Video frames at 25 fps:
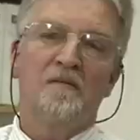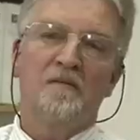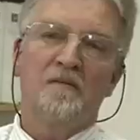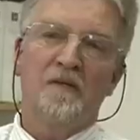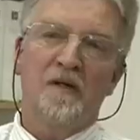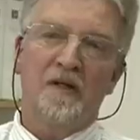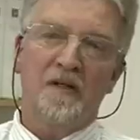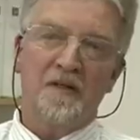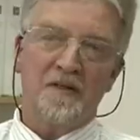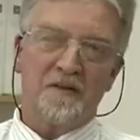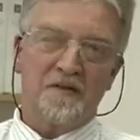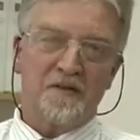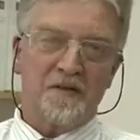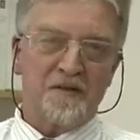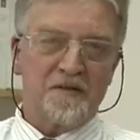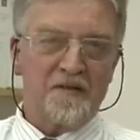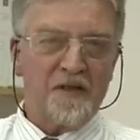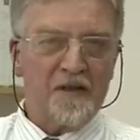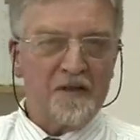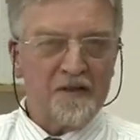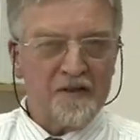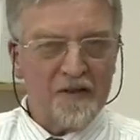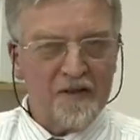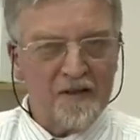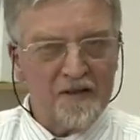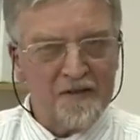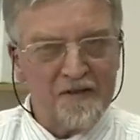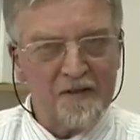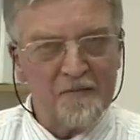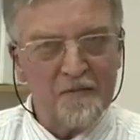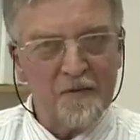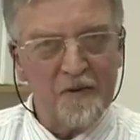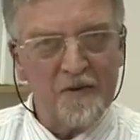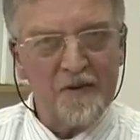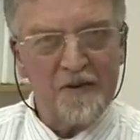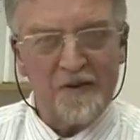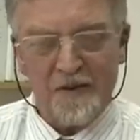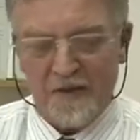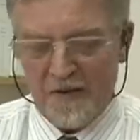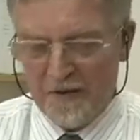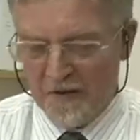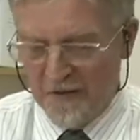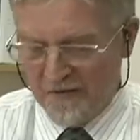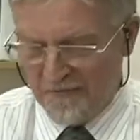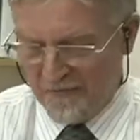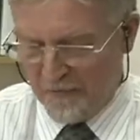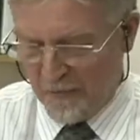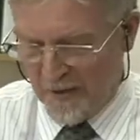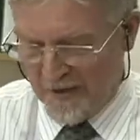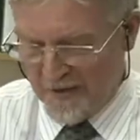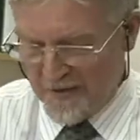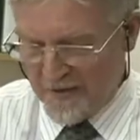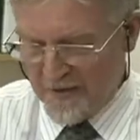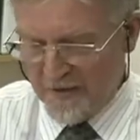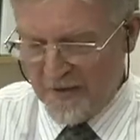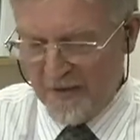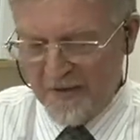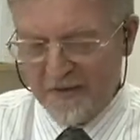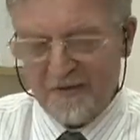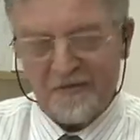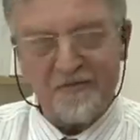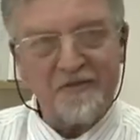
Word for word: Well, it's essentially a demolition of one side